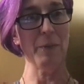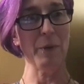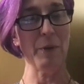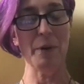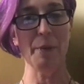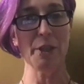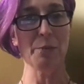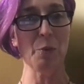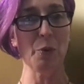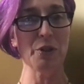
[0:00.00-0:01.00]
a, a
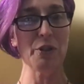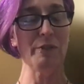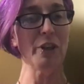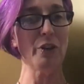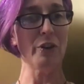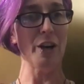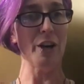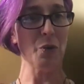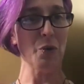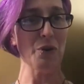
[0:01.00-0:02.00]
much more severe
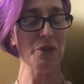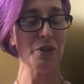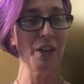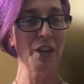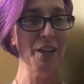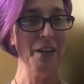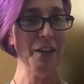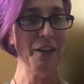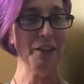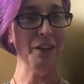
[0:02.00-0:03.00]
crash course
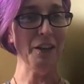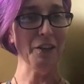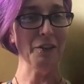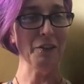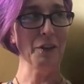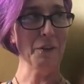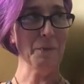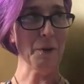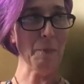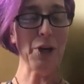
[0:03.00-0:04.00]
in in
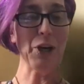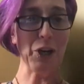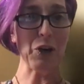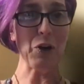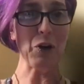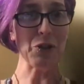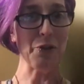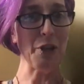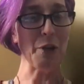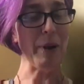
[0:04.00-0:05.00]
American culture
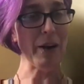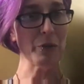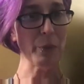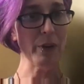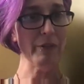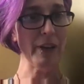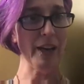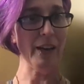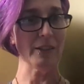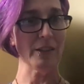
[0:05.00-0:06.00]
than your parents would have
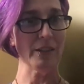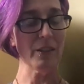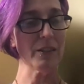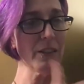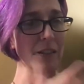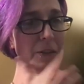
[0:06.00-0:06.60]
had as adults.